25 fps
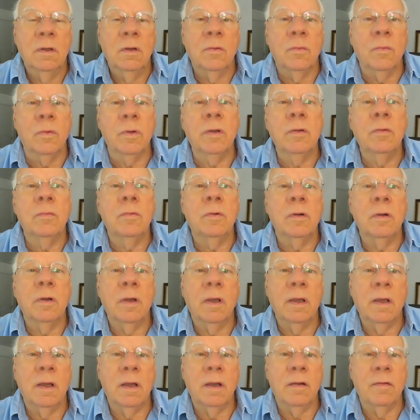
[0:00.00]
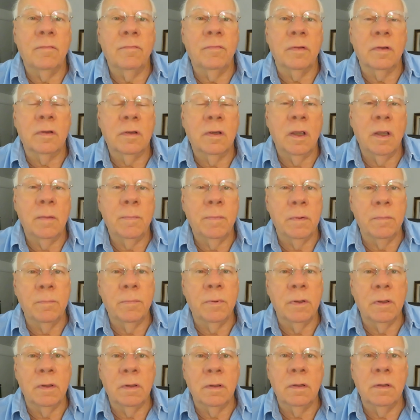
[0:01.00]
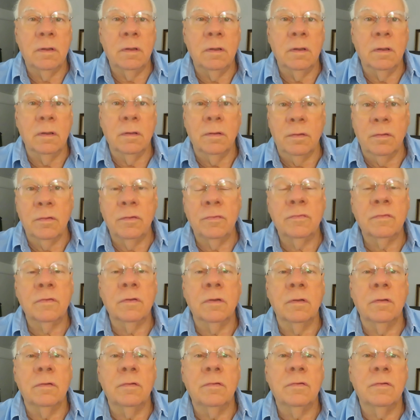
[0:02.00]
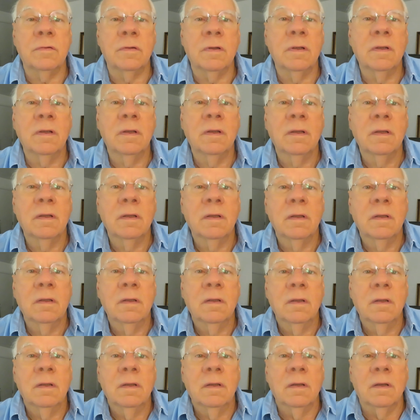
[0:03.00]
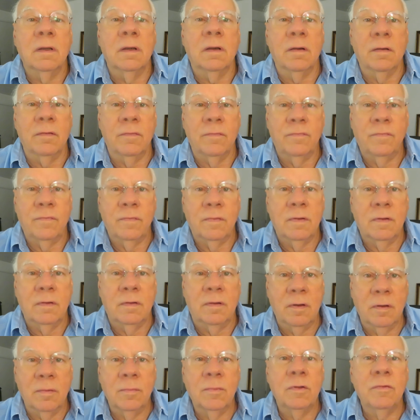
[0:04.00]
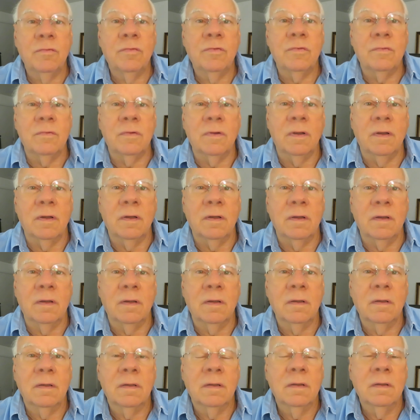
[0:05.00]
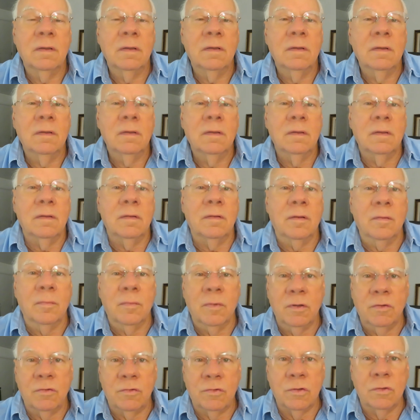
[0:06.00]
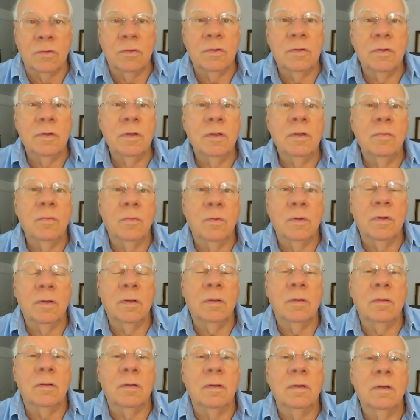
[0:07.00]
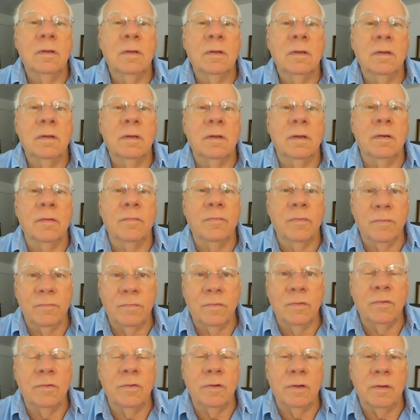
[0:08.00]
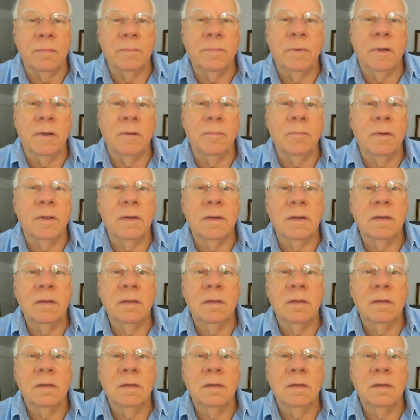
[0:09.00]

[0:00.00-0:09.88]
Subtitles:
we will have the capability in this country of demonstrating the majority will of the voting public.